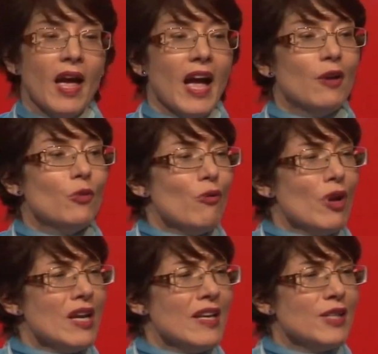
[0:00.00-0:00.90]
And we
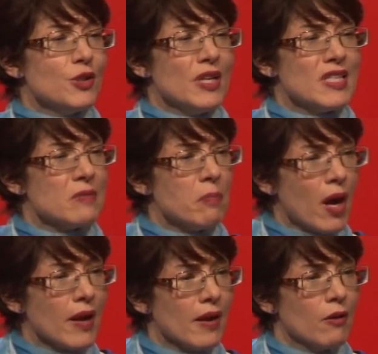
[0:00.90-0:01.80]
really need to
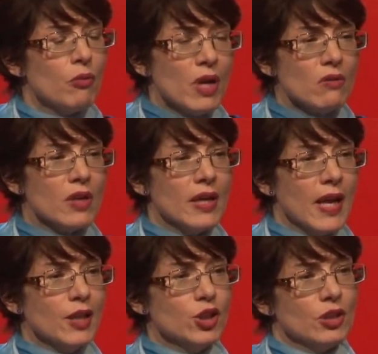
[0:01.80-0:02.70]
inspire real
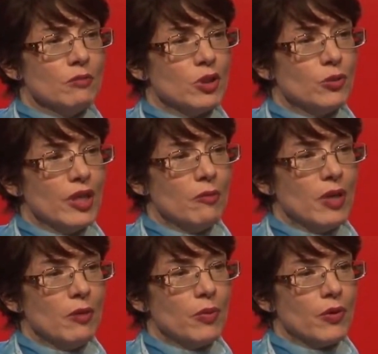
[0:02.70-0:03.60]
connection between
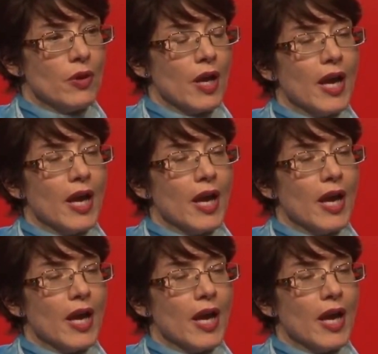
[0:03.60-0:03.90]
people